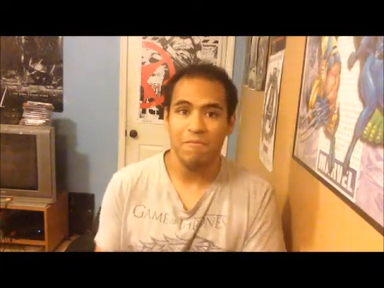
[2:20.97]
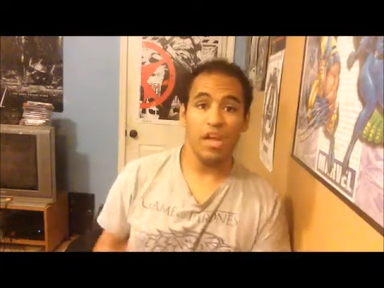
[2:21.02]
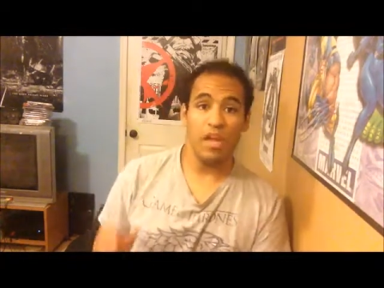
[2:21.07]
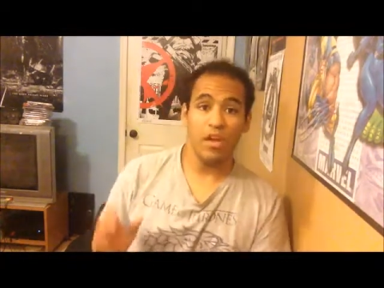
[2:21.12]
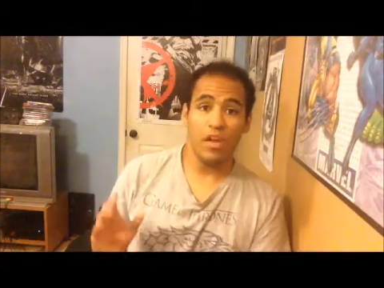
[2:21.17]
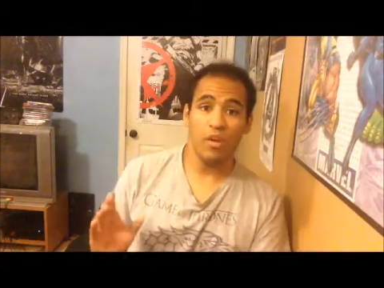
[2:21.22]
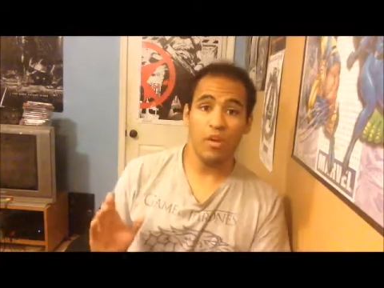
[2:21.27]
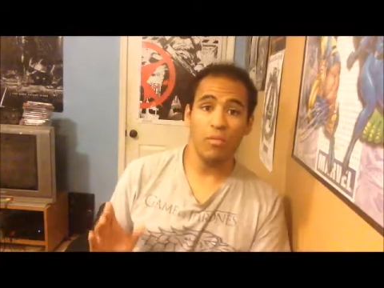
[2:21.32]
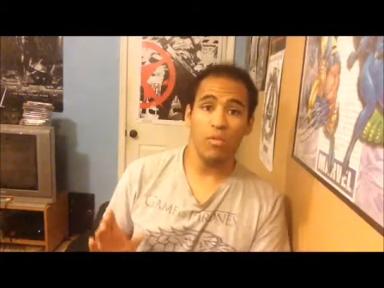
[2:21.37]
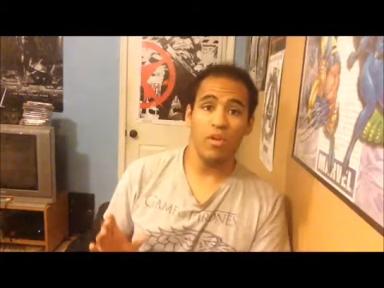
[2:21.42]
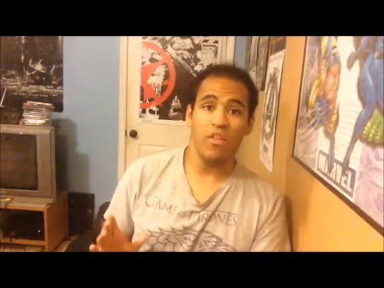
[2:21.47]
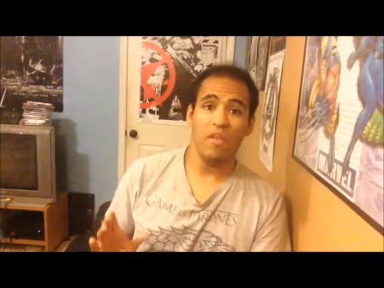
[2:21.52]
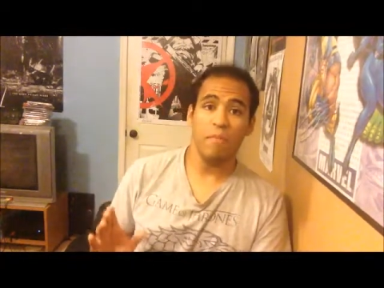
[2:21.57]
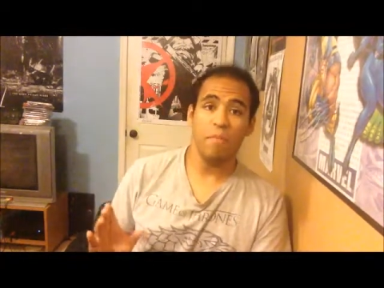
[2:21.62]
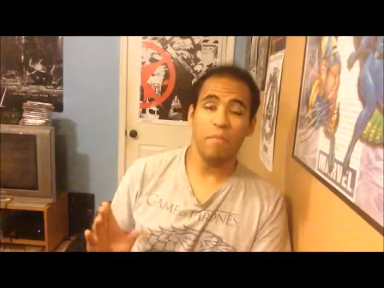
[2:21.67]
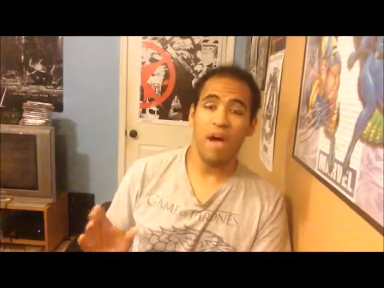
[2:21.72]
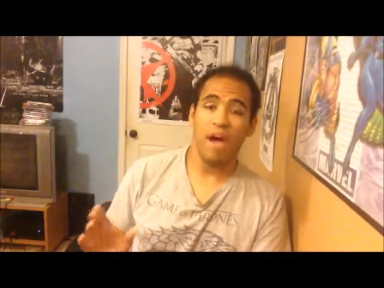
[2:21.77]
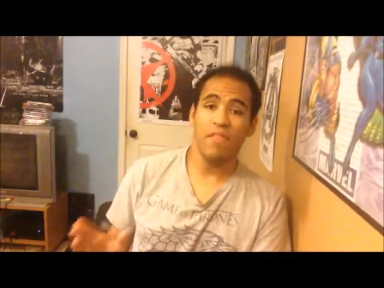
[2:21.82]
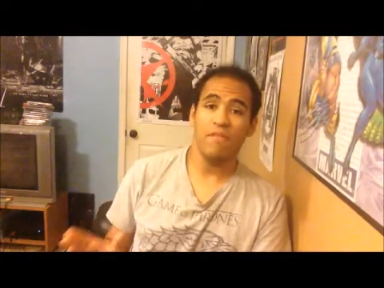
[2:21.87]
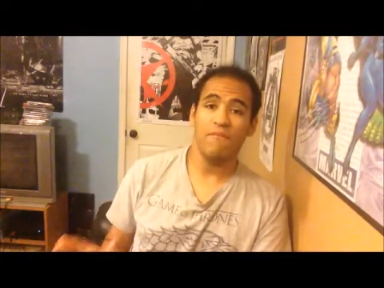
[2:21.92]
And you can really
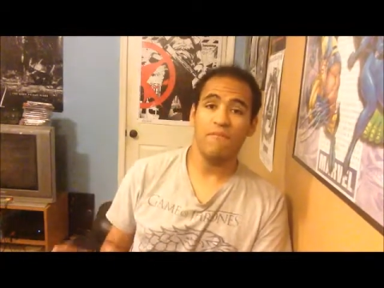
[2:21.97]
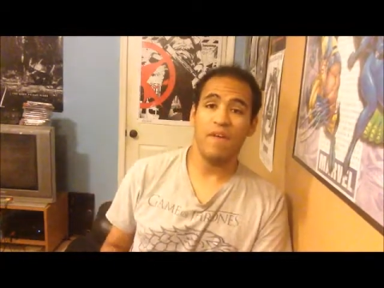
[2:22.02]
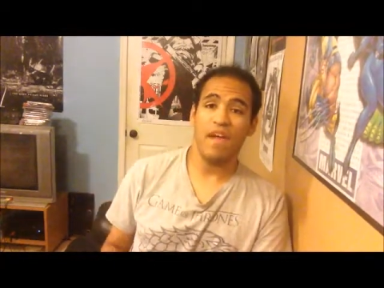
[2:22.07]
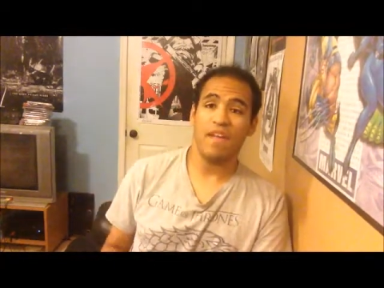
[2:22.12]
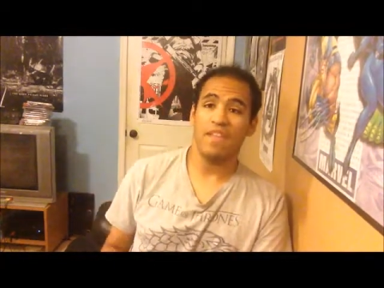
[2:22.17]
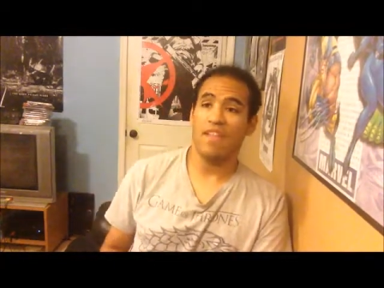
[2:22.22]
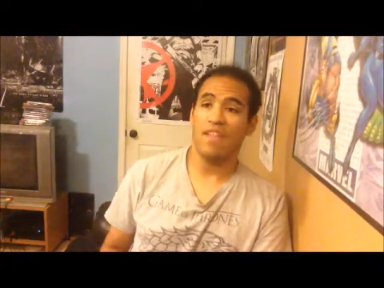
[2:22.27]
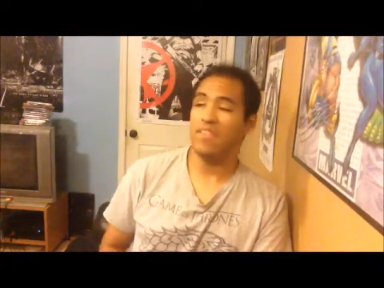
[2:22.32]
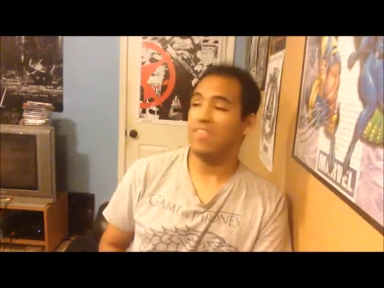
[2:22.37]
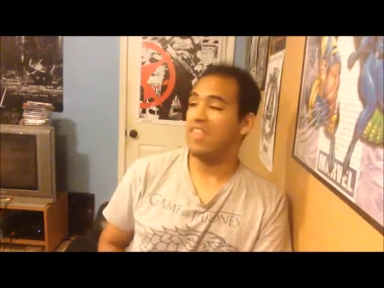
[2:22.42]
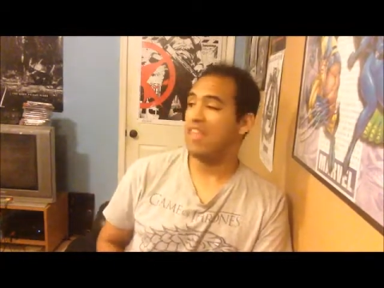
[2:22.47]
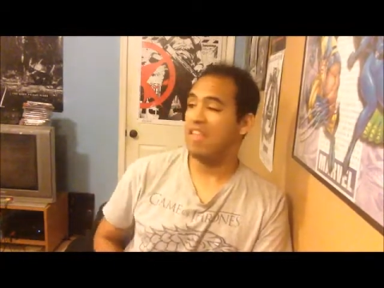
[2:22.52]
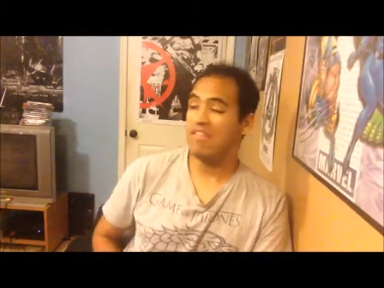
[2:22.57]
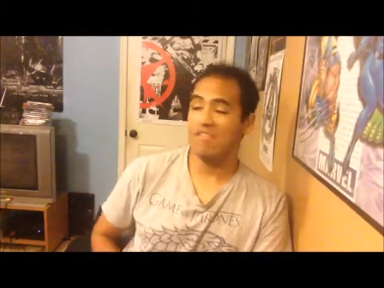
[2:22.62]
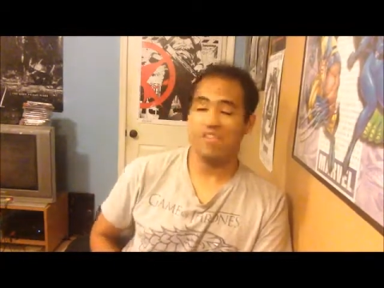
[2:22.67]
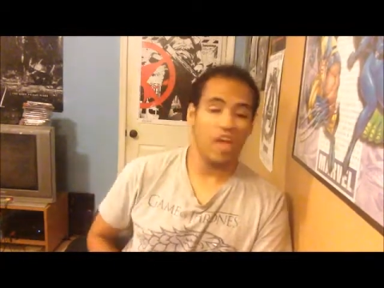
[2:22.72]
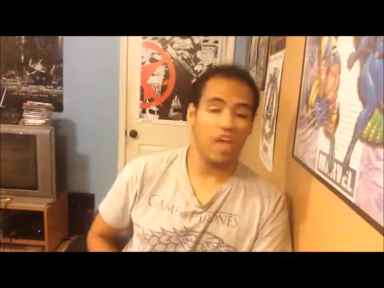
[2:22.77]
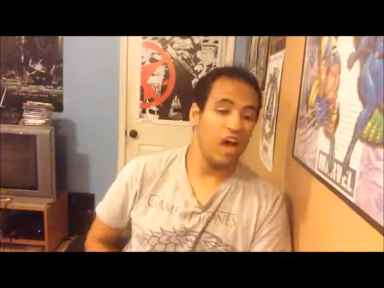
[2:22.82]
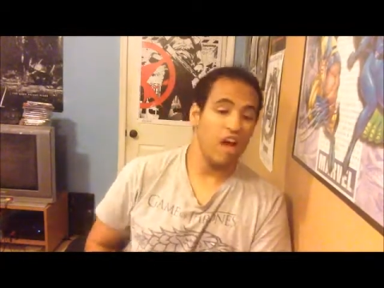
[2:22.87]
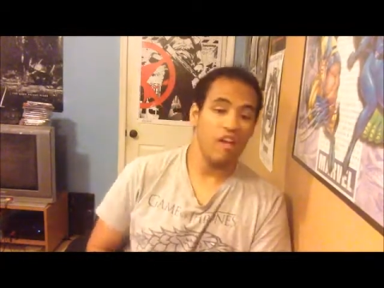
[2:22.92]
buy the fact that
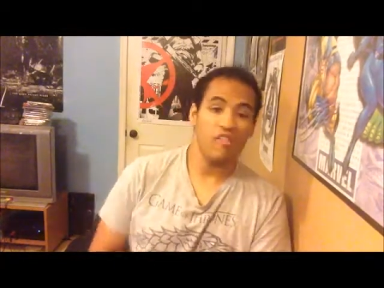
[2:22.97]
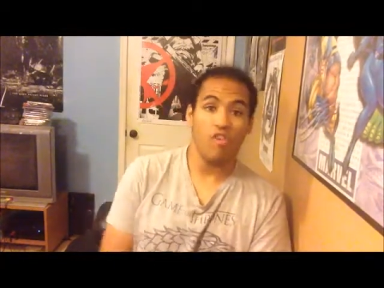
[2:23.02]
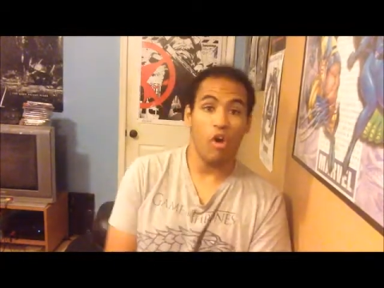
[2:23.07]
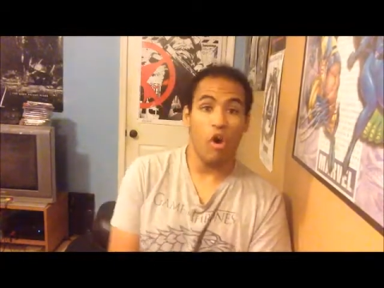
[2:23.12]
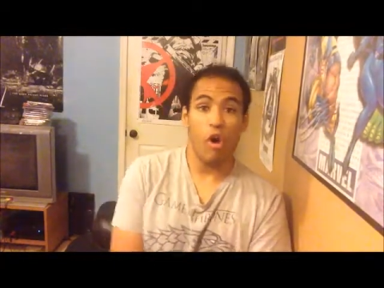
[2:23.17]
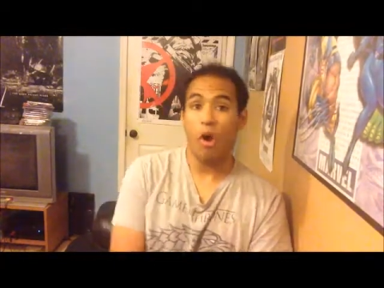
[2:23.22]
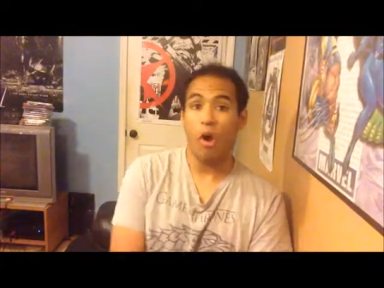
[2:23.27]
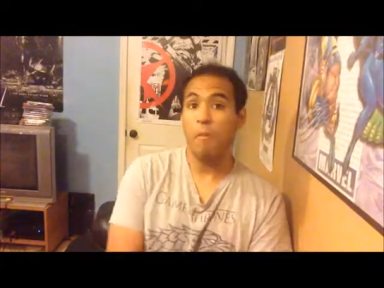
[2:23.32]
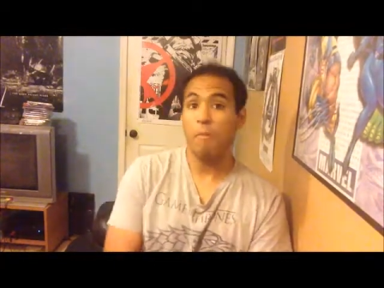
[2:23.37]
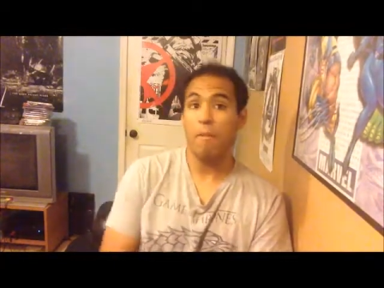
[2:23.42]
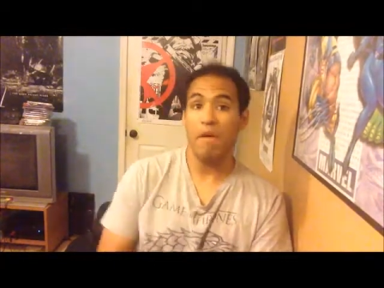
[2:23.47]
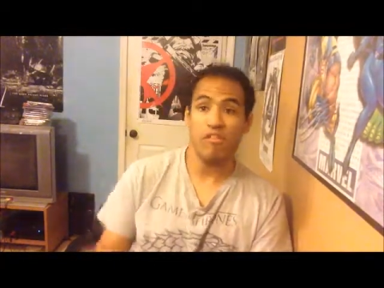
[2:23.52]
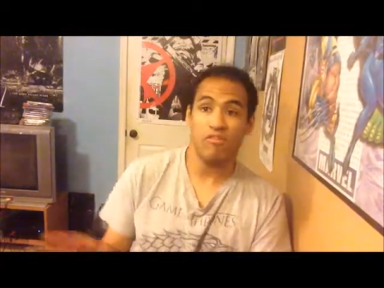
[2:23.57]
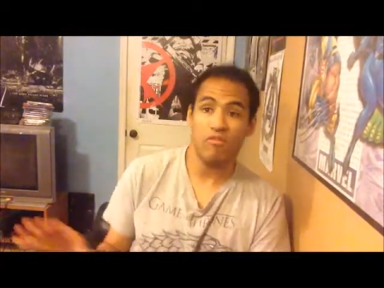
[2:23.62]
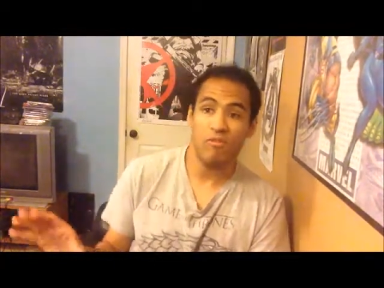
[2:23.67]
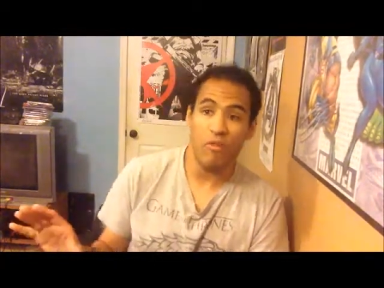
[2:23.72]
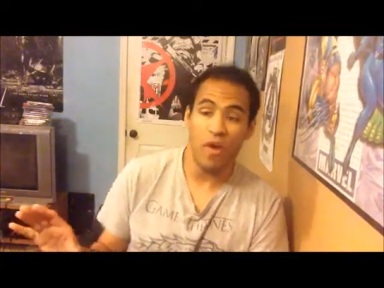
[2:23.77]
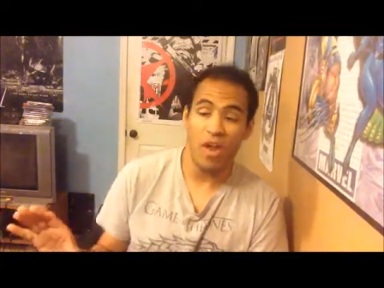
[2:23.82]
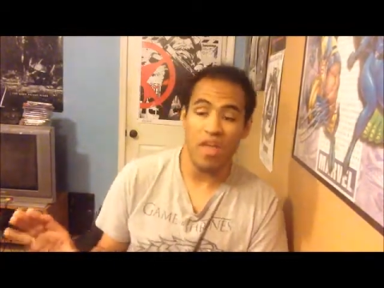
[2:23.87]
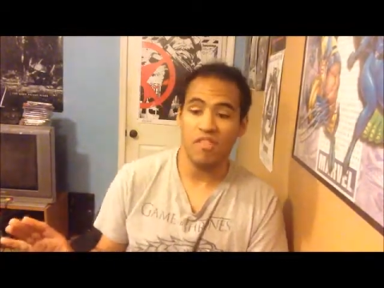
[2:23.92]
these guys are
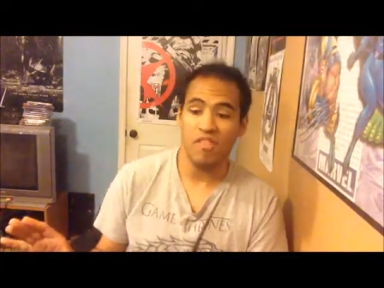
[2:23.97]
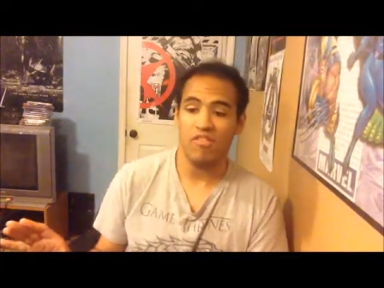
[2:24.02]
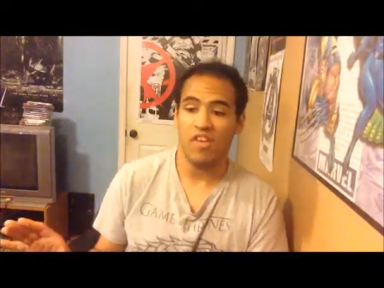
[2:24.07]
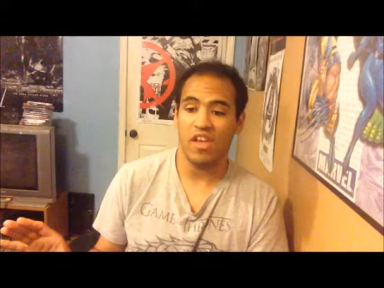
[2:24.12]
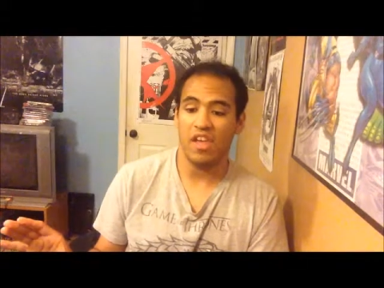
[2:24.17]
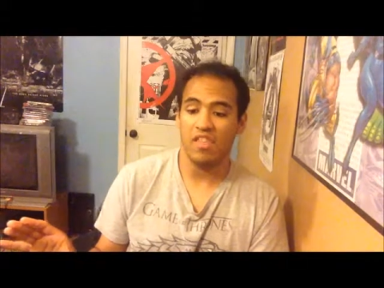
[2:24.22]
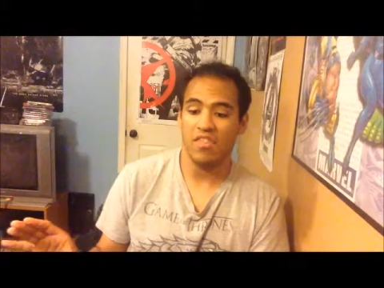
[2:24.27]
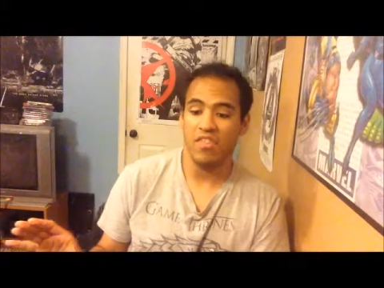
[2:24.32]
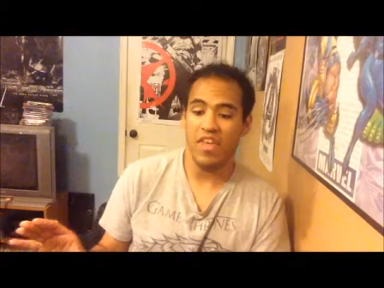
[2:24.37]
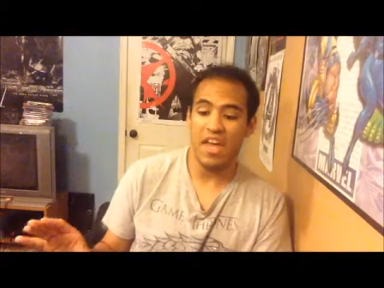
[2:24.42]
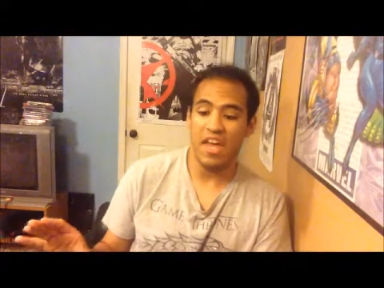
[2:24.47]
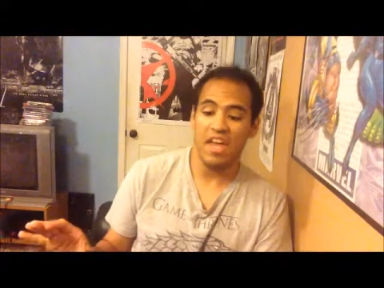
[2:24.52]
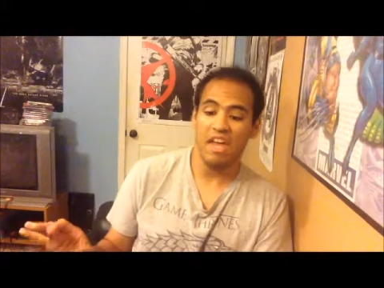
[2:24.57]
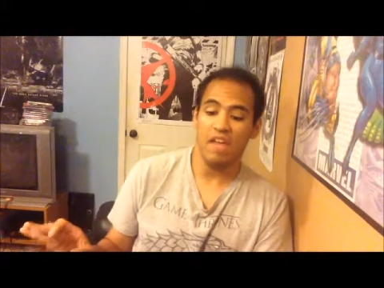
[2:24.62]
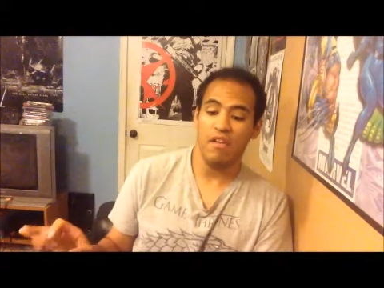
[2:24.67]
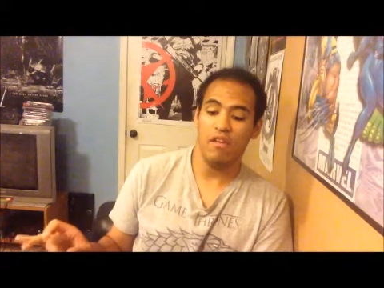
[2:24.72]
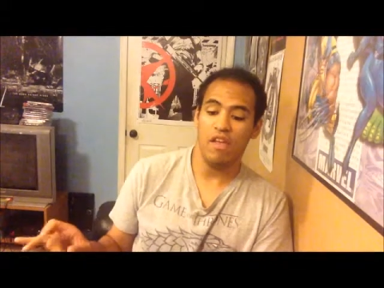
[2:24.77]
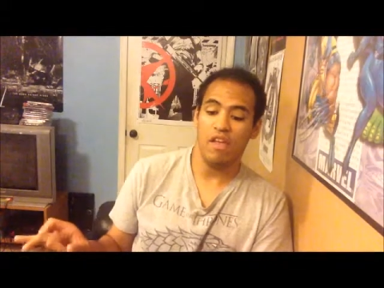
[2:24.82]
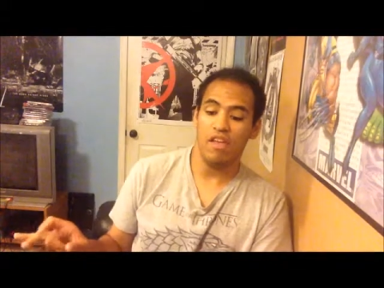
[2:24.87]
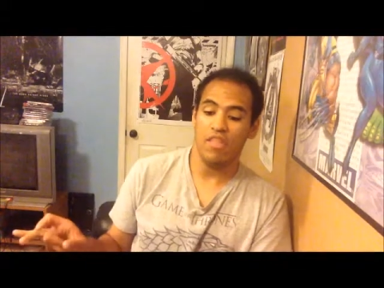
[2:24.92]
best friends. Like
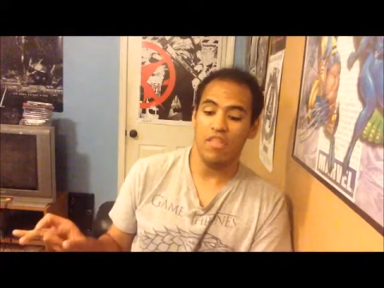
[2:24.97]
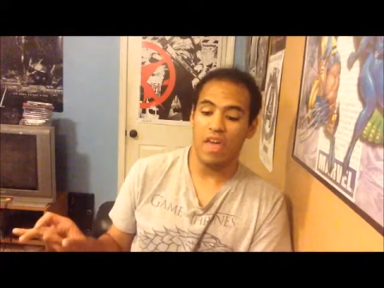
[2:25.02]
they